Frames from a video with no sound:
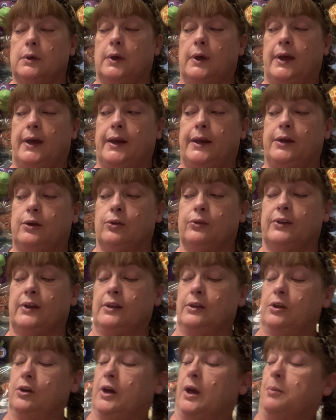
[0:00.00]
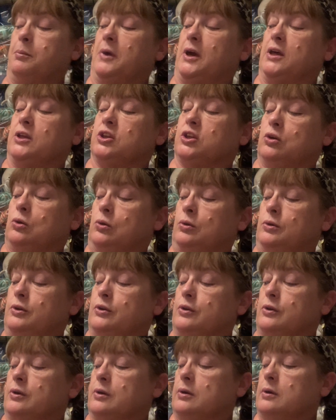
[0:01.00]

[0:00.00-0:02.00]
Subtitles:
and he goes, I look on my shoulder,